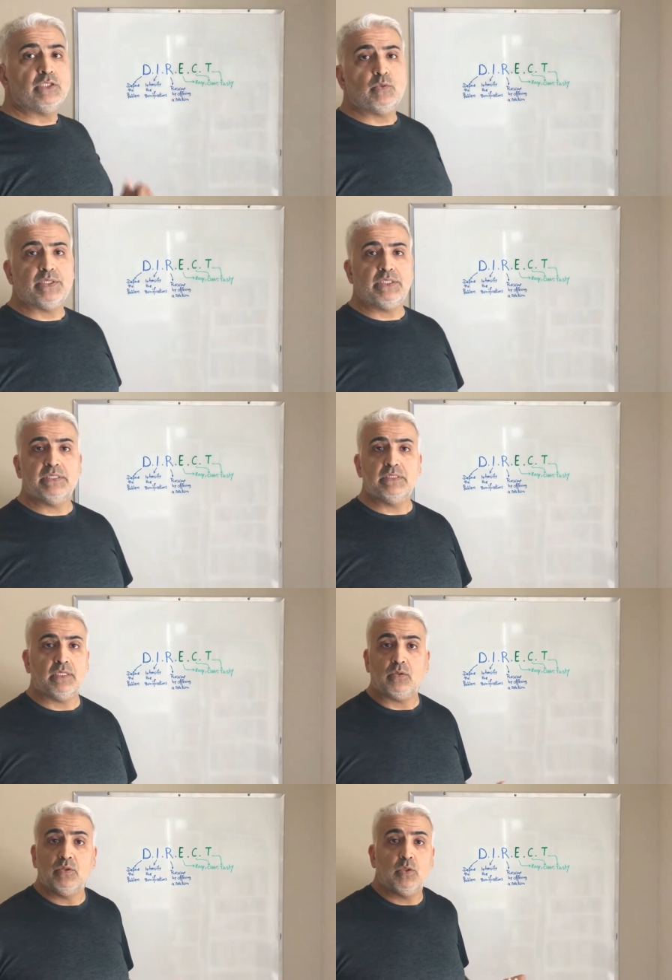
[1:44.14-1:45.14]
situation is
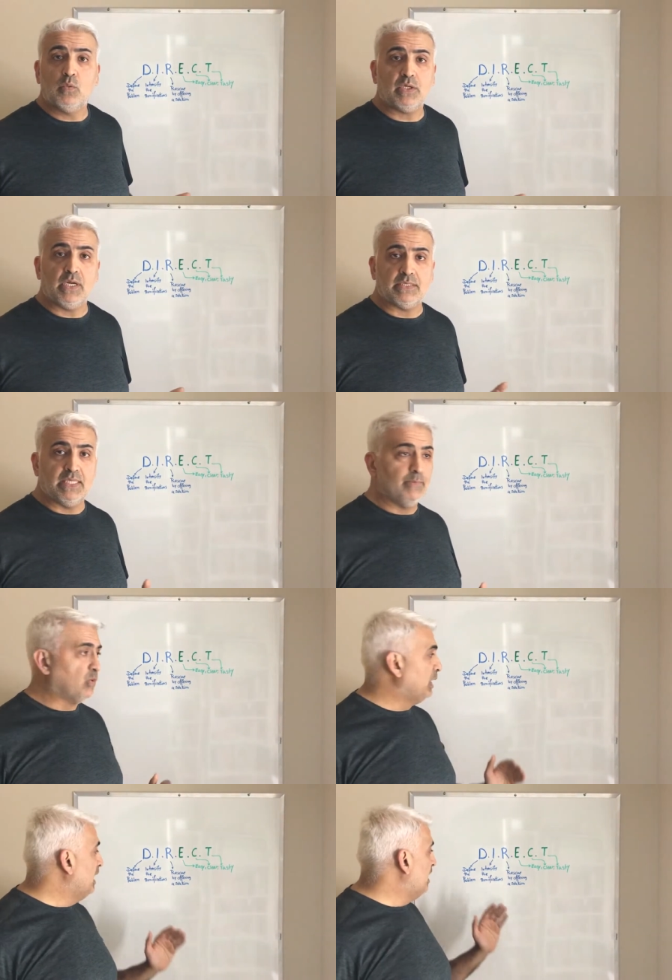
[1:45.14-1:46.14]
not going to work us
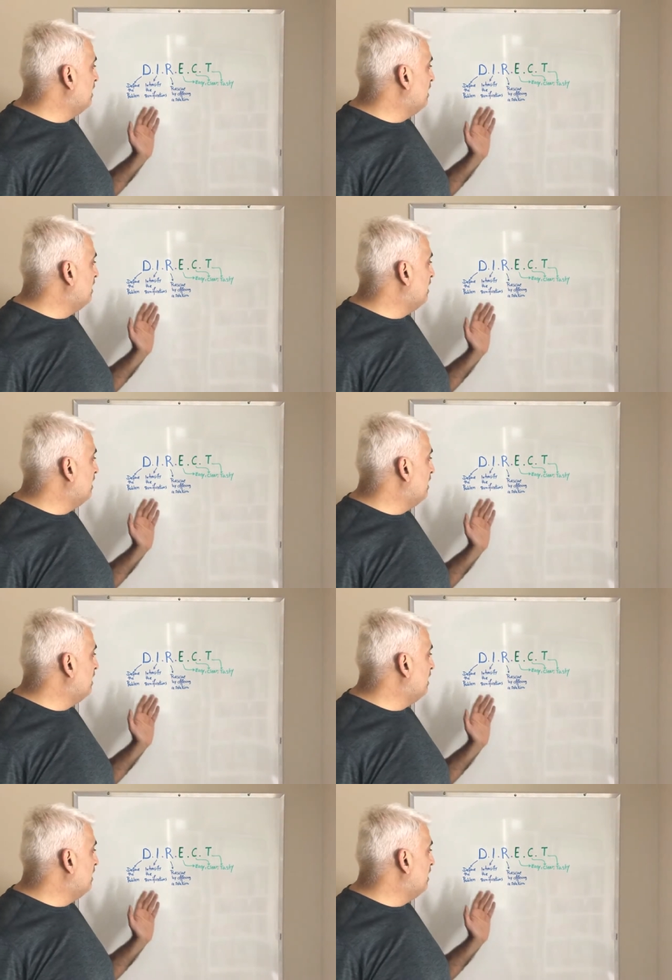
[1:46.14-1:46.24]
anymore.